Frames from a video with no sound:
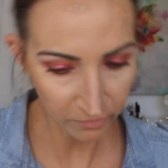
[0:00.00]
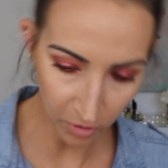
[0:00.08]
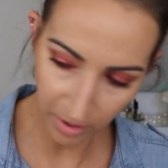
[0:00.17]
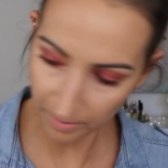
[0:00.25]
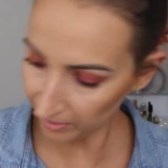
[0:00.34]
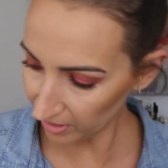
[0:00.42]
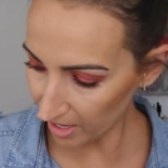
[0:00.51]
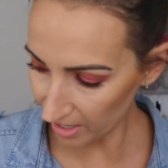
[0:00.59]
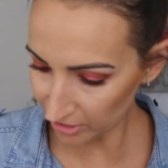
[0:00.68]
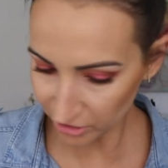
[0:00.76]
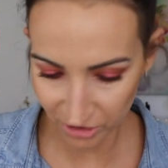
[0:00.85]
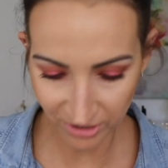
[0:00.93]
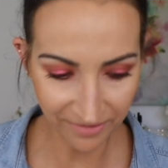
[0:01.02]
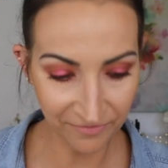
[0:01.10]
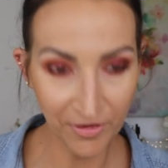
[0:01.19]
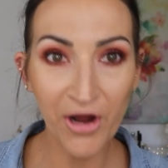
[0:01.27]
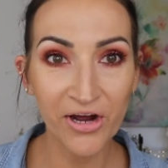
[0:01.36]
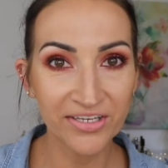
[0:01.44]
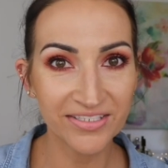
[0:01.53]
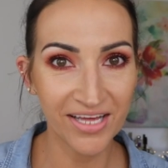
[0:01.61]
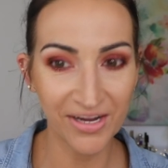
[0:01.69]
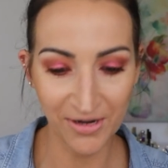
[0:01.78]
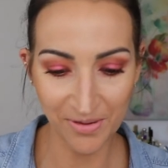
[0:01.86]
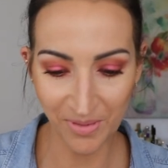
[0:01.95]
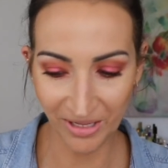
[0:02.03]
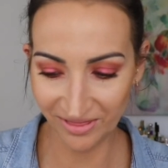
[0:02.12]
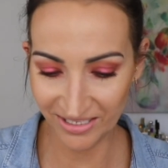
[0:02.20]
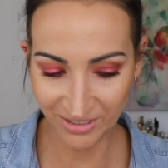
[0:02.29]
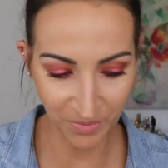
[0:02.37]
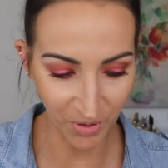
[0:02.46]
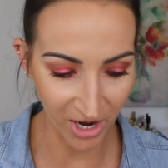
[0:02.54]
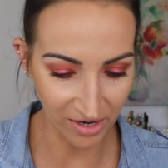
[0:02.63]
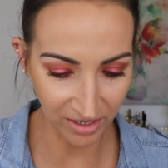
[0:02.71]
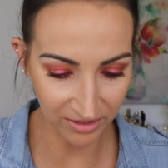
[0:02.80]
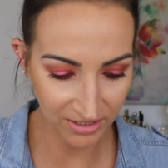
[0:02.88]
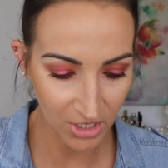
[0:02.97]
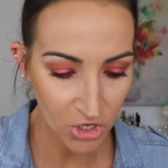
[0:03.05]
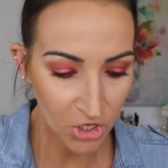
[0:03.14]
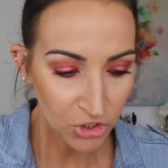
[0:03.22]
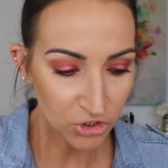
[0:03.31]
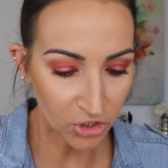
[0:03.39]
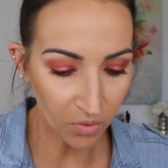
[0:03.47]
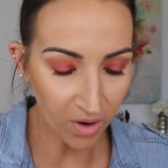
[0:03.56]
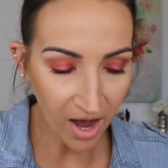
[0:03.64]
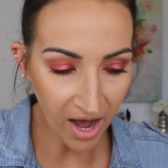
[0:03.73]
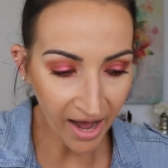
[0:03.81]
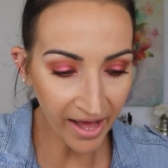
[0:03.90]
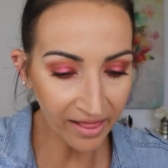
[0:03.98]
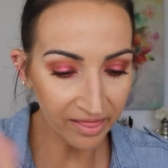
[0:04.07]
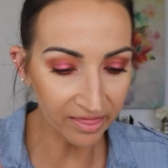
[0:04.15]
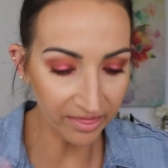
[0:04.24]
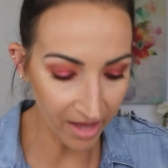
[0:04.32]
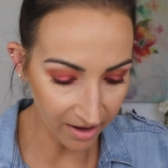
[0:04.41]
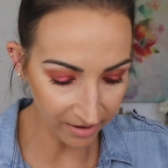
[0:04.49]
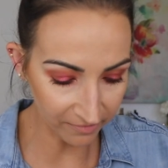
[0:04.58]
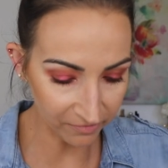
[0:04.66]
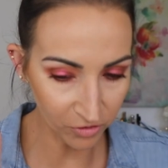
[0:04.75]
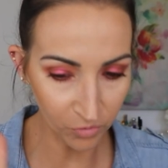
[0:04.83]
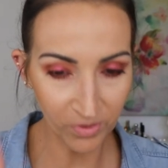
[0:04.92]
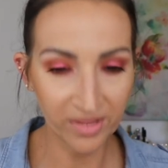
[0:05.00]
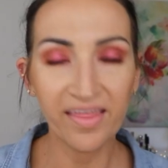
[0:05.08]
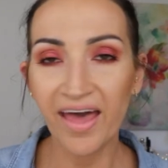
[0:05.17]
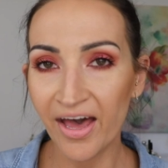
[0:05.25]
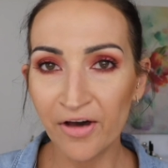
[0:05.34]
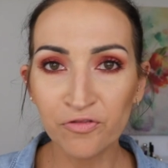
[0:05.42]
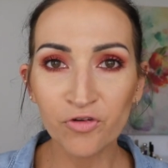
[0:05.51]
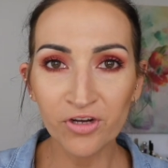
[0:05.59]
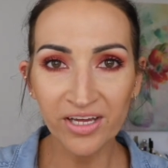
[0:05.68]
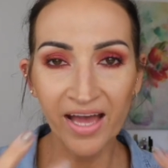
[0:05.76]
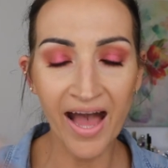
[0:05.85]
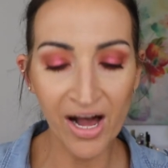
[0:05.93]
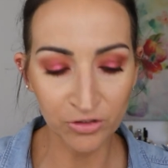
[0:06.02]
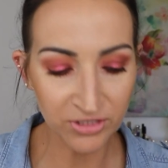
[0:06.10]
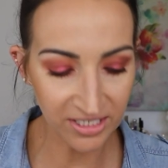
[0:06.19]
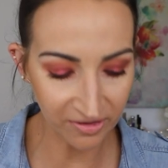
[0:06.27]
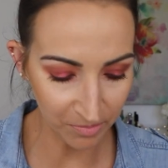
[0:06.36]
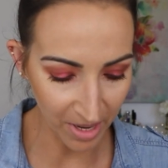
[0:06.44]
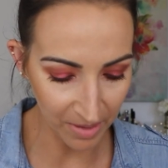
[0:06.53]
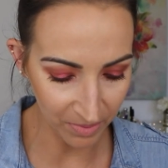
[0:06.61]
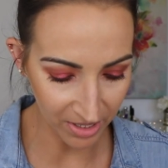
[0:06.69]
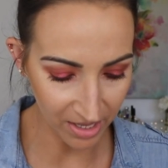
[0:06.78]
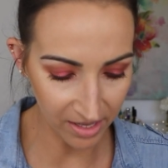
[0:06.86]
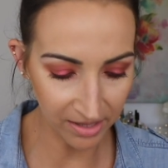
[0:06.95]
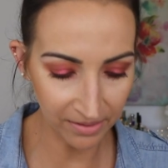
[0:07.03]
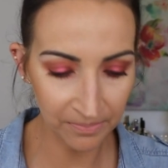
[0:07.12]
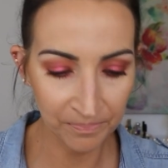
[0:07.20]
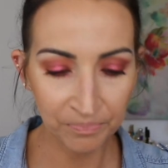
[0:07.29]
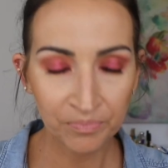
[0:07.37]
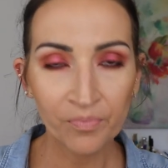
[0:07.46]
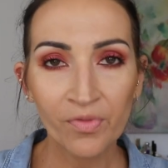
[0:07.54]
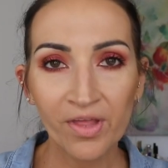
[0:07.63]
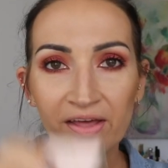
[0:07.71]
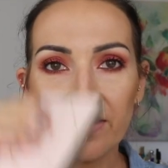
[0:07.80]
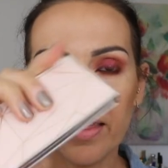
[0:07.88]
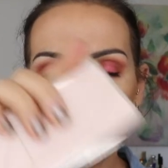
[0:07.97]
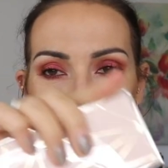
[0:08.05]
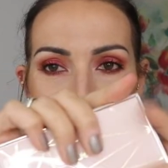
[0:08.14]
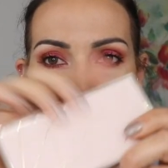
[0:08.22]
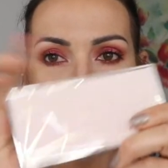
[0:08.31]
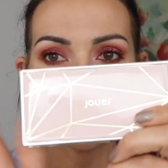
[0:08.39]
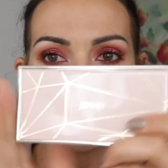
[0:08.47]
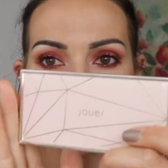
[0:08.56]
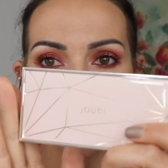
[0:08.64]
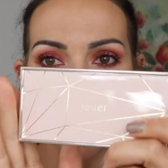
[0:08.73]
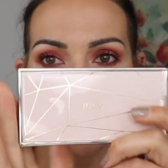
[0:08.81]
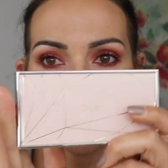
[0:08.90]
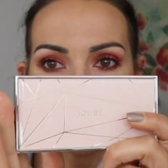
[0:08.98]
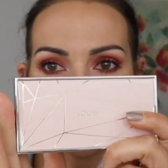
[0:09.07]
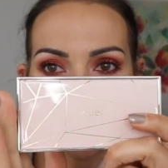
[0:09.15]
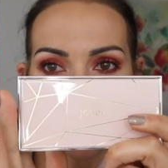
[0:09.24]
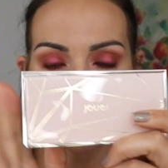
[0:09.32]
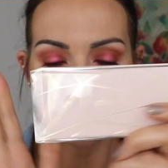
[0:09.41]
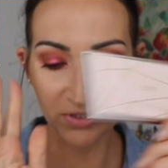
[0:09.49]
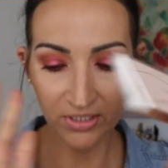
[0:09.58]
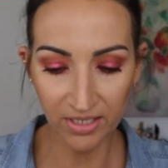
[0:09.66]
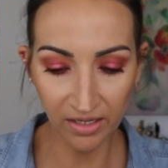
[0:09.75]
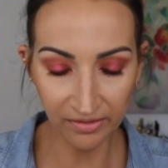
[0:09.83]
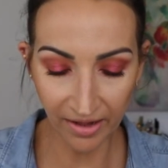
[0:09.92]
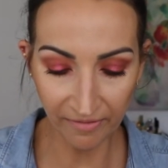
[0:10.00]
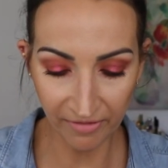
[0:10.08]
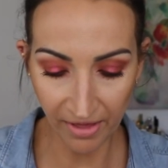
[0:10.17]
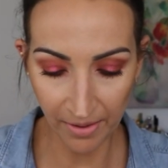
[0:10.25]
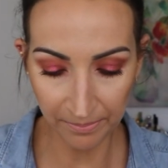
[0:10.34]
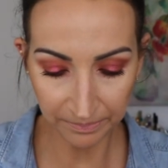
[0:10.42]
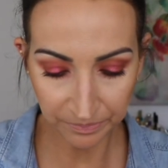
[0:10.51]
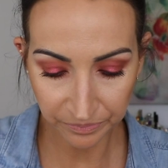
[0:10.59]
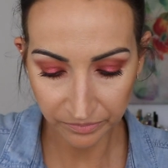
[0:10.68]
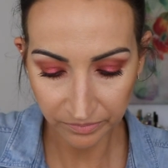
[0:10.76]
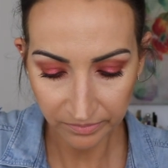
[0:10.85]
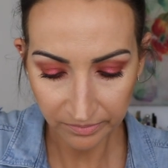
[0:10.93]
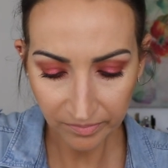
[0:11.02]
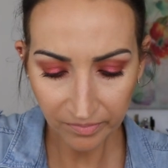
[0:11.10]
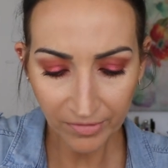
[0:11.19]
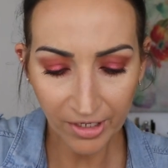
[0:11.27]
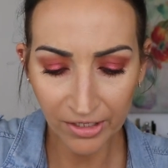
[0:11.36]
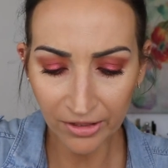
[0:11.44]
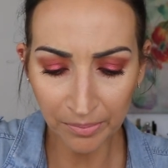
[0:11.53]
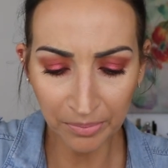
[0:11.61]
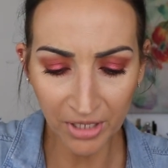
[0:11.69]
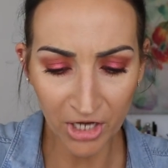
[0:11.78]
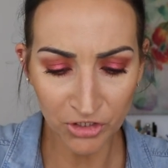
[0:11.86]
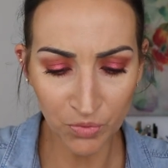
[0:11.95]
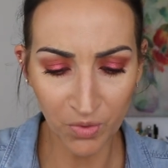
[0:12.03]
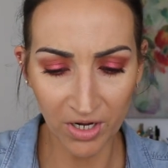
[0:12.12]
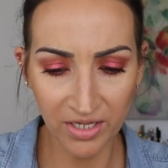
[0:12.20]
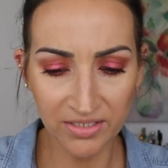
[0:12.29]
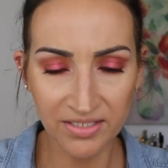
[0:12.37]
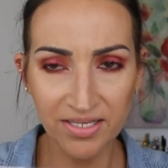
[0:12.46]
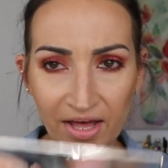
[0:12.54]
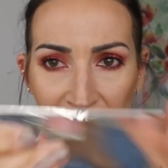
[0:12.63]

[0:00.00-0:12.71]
For blush, very excited about this product. So I love with every ounce of my being these Jouer duos. Love them. The blush ones,